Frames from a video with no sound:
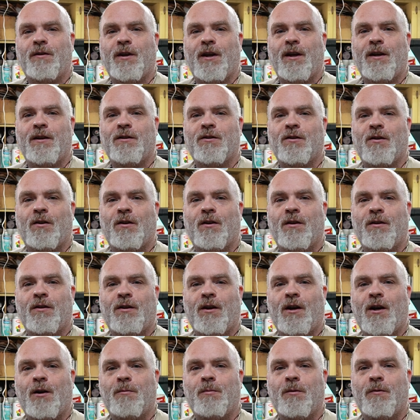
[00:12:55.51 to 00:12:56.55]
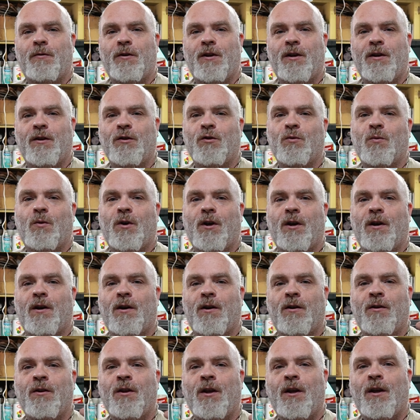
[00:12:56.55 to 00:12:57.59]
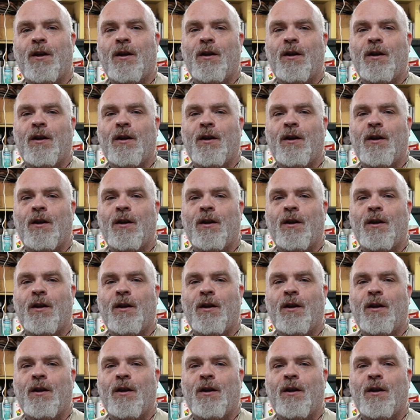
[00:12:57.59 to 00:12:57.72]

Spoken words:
case on top of it as well,